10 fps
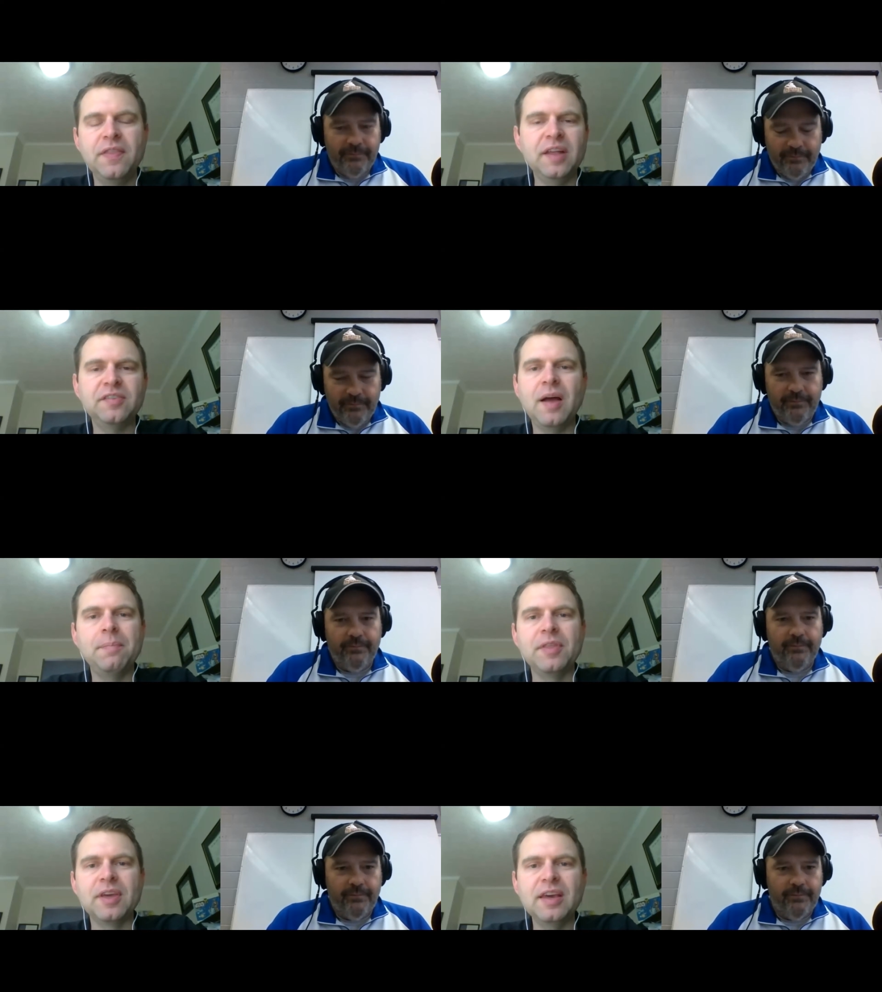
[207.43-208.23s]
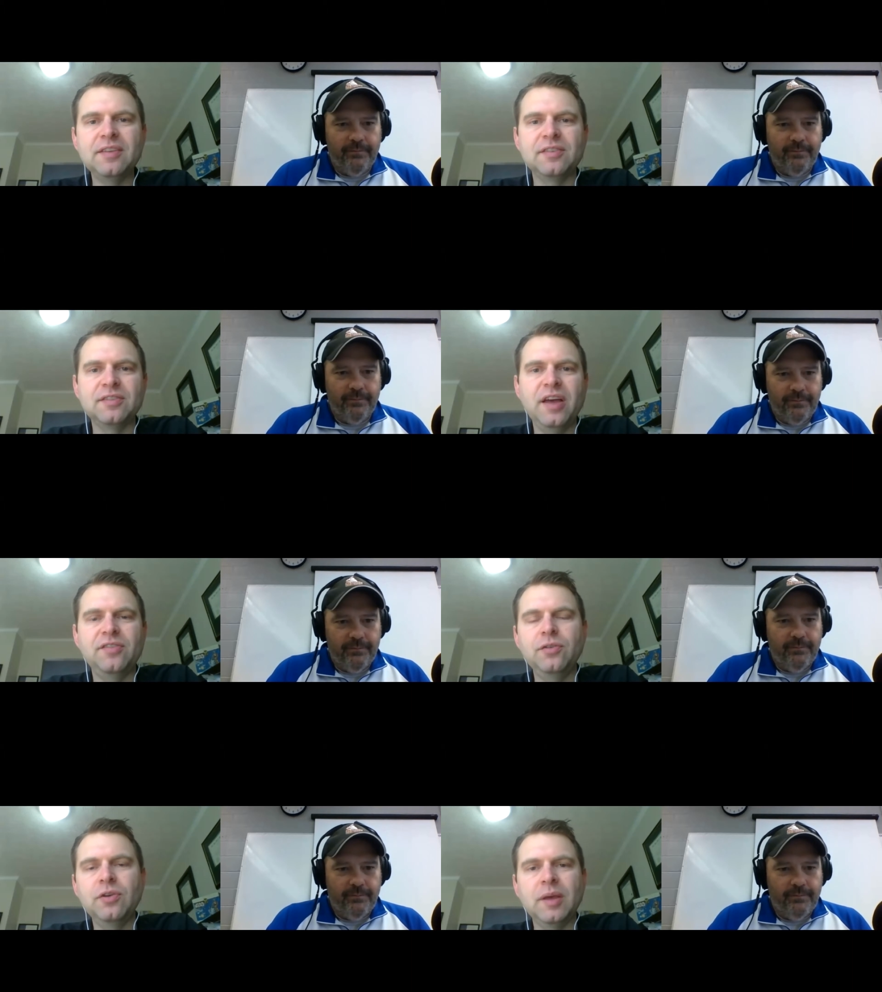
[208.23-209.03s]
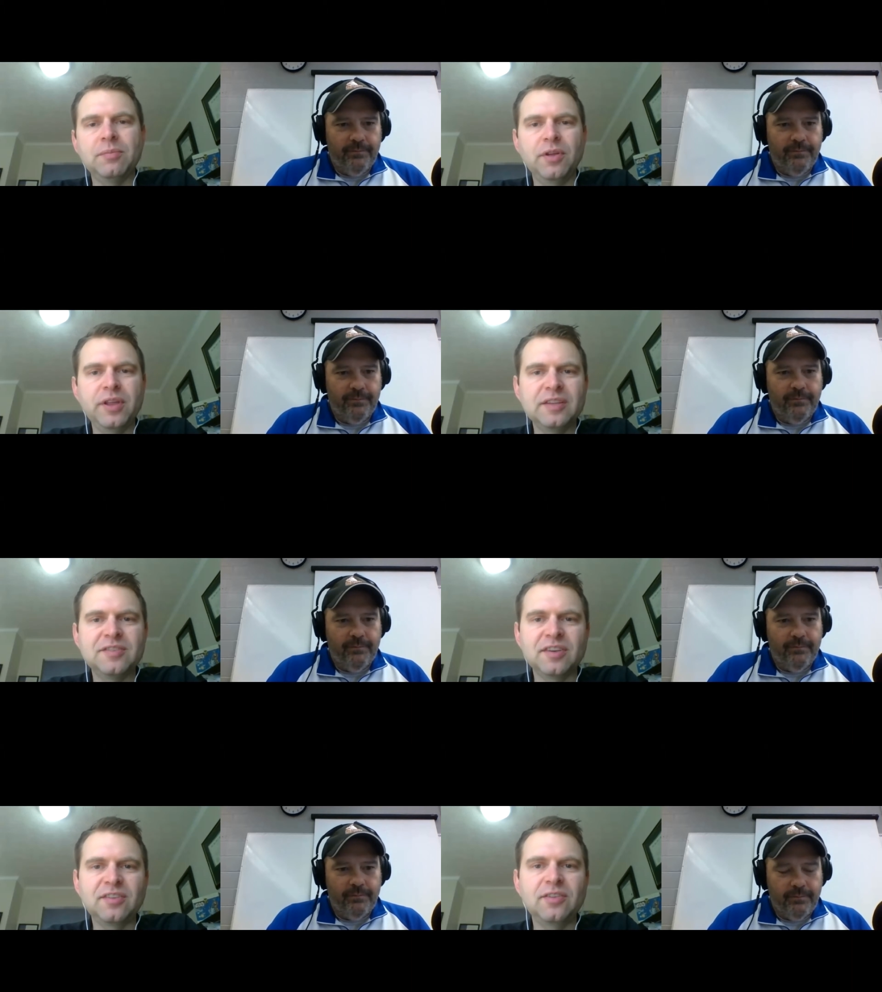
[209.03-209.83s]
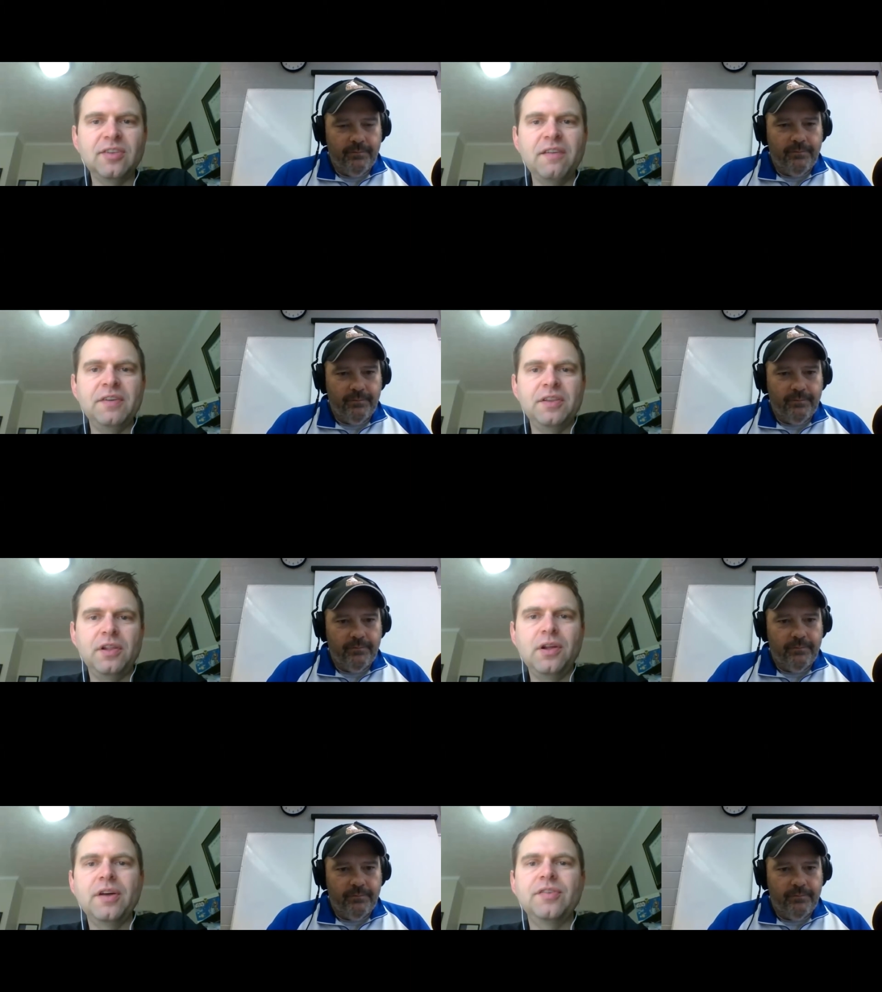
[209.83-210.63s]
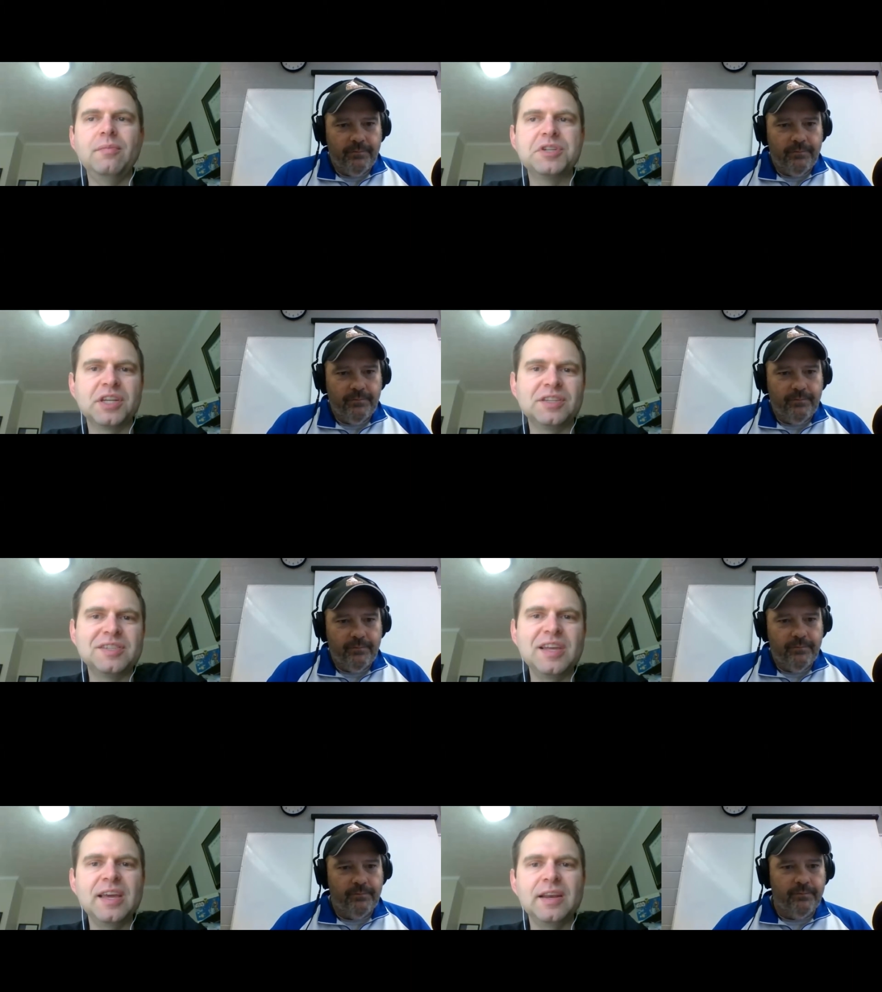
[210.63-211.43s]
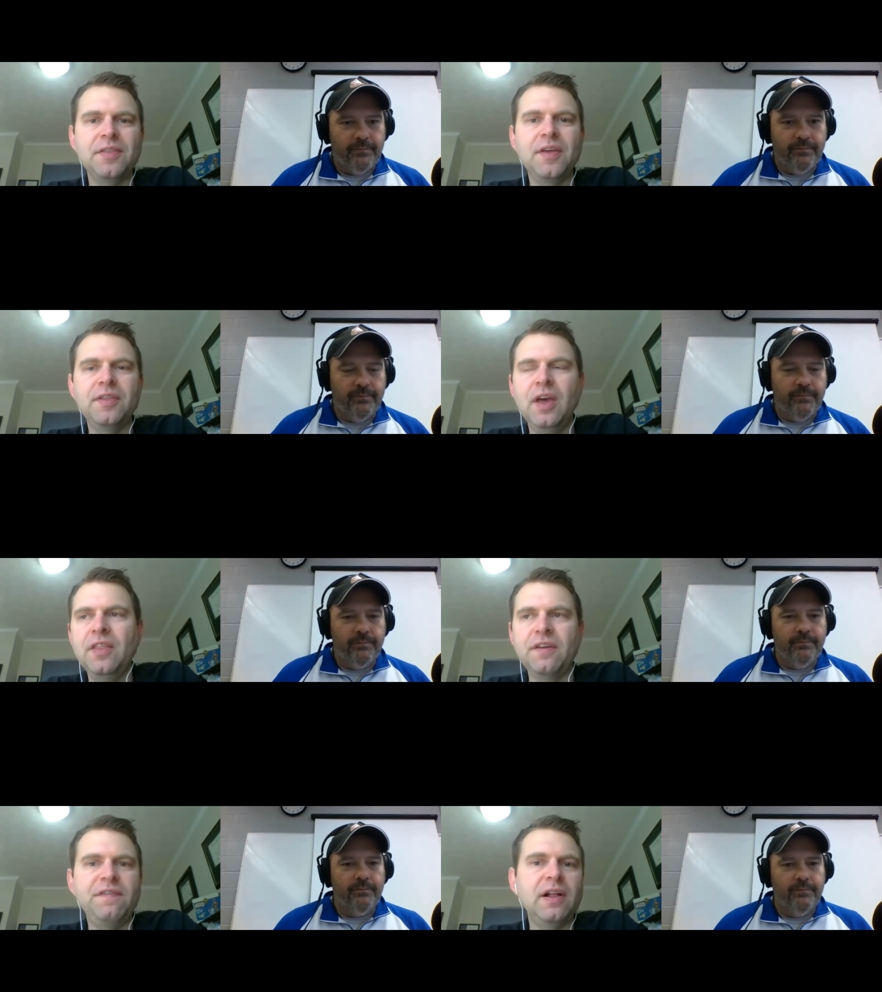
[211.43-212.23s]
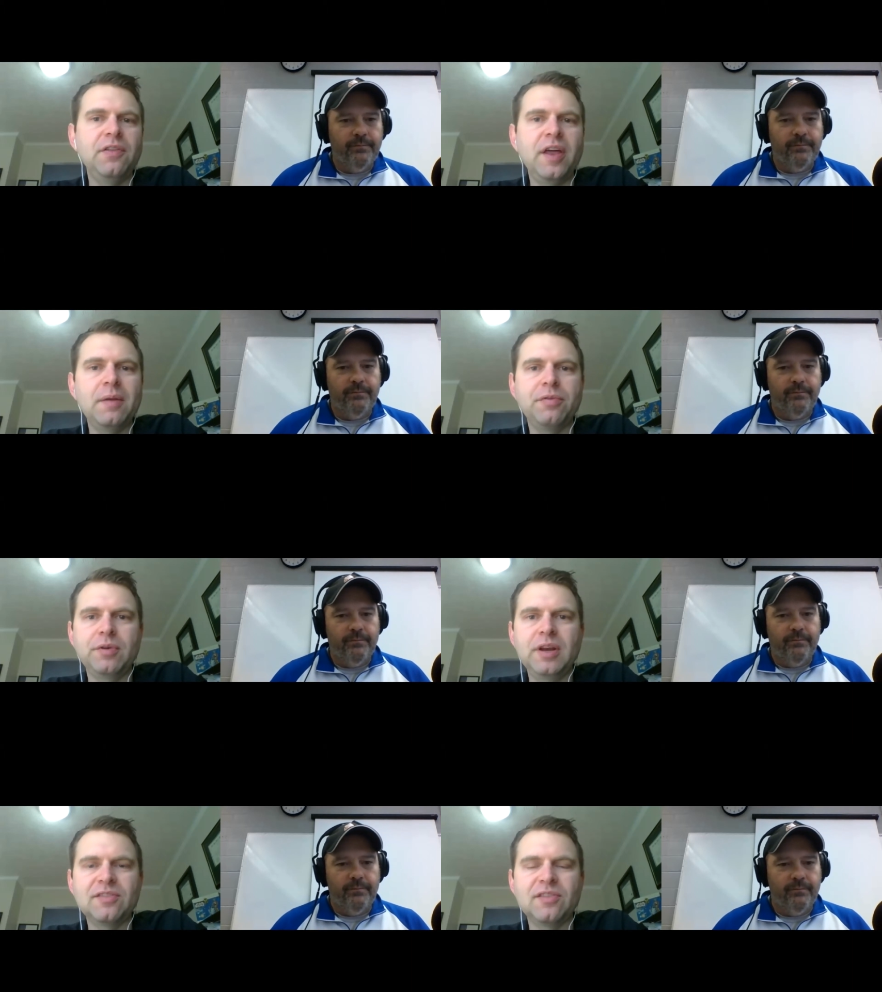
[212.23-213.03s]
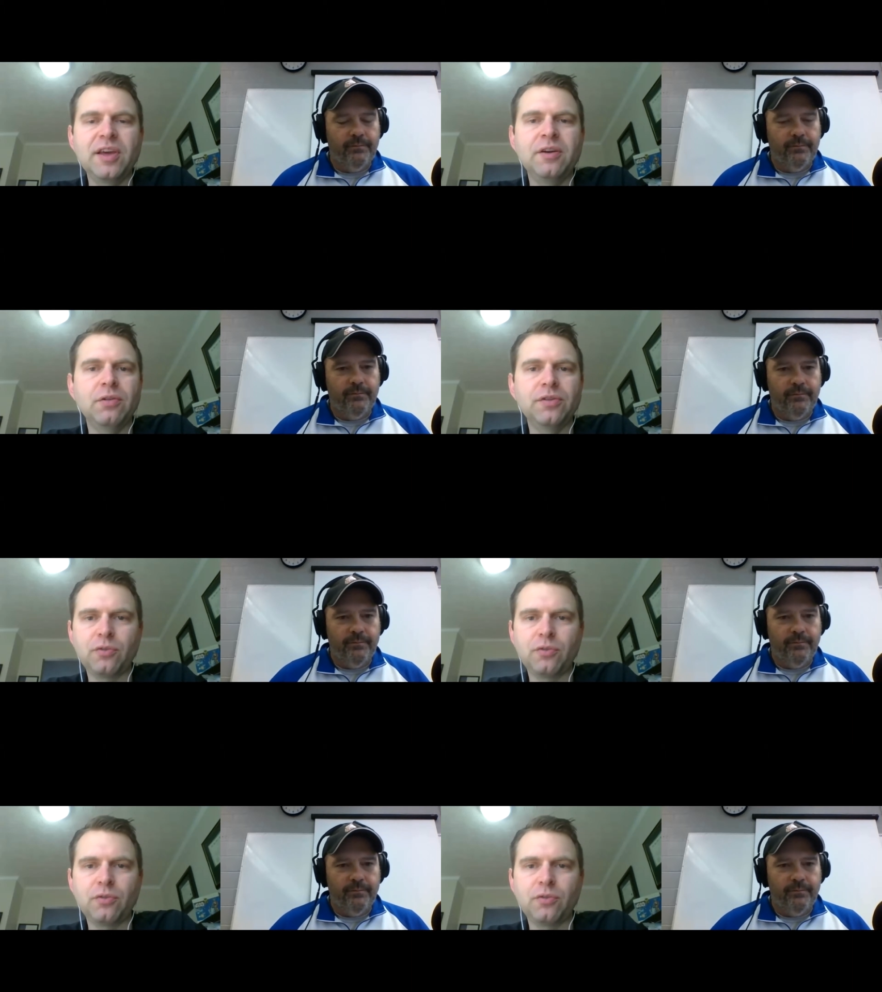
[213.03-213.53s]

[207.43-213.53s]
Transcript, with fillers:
Speaker 1: That's not been the case these last two games. They only had 67 in the loss at Michigan State, and then they followed that up three days later and only